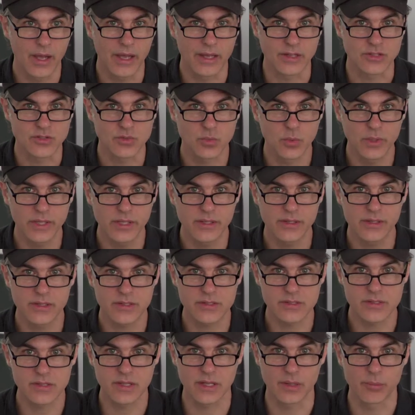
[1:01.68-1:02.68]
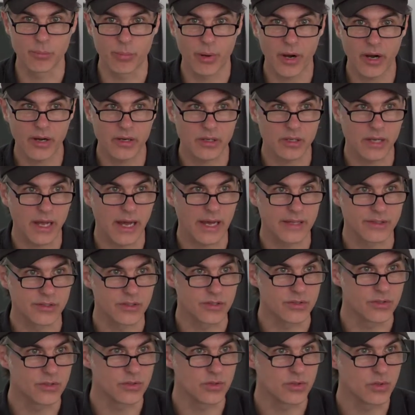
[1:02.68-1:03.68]
Its weakness, in part, had
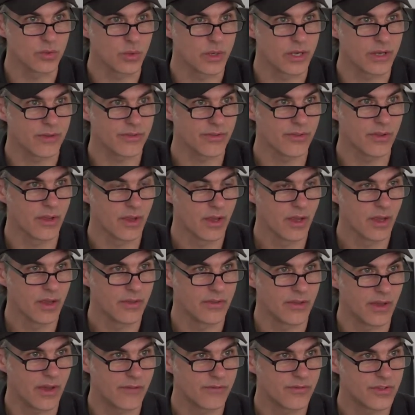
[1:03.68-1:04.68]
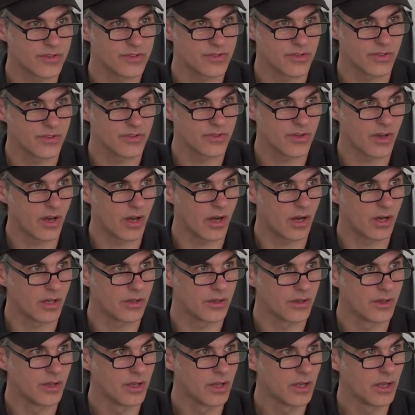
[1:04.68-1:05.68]
to do with the emphasis
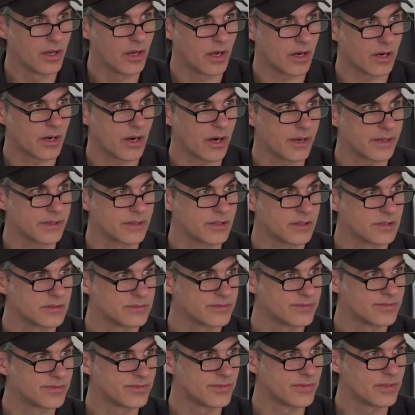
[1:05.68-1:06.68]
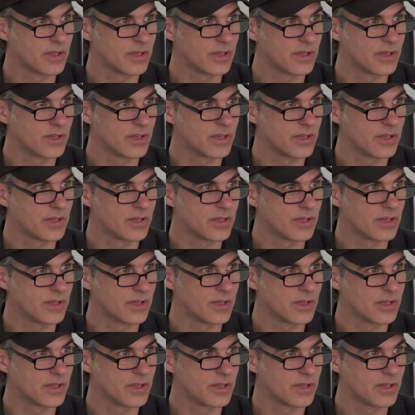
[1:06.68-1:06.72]
on a kind of